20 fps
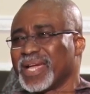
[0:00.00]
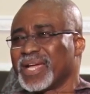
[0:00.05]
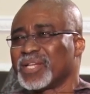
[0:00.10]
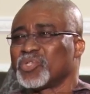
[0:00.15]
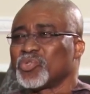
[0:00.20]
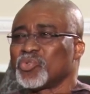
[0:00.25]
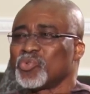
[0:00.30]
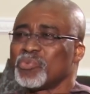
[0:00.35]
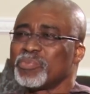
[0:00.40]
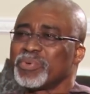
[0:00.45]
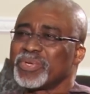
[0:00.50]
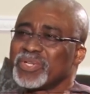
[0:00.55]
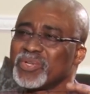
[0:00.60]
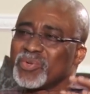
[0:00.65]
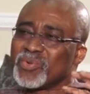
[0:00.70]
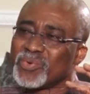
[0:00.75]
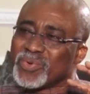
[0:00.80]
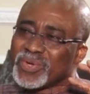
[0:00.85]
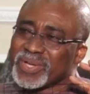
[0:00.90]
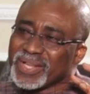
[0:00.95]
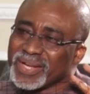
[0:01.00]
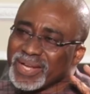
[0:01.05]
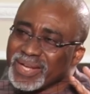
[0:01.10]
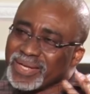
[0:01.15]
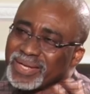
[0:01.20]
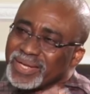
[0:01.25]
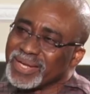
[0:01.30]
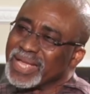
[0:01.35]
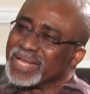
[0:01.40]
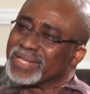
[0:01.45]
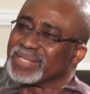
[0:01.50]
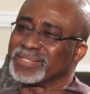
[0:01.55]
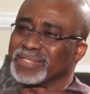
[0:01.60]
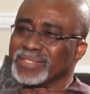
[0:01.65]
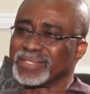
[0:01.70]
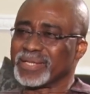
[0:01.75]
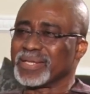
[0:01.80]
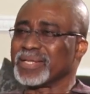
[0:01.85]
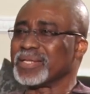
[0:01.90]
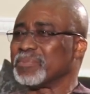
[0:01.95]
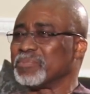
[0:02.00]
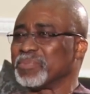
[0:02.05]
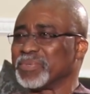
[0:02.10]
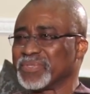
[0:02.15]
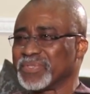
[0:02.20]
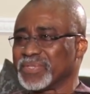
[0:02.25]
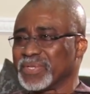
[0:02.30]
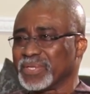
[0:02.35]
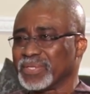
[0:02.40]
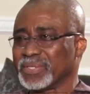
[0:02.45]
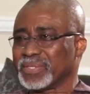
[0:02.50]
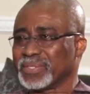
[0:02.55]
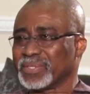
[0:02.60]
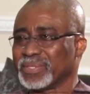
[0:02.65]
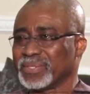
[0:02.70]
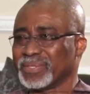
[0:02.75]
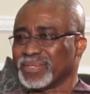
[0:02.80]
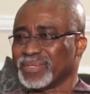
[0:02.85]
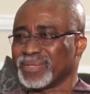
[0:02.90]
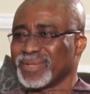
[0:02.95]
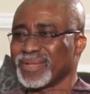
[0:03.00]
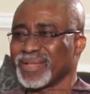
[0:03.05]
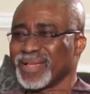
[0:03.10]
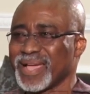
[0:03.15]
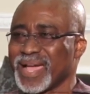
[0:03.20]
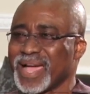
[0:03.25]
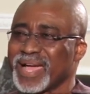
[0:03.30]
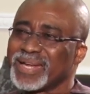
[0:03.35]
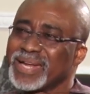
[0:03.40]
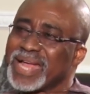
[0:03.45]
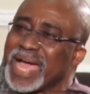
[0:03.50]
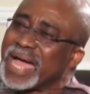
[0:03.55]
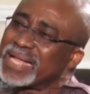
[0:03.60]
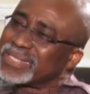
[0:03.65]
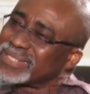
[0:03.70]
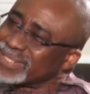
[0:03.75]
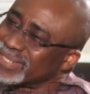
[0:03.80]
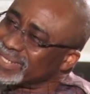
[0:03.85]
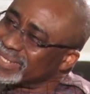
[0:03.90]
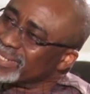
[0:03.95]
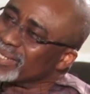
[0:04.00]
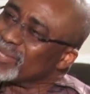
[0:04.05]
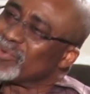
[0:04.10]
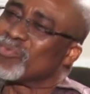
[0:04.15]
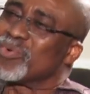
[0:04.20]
And so nobody looking at the 98% and asking a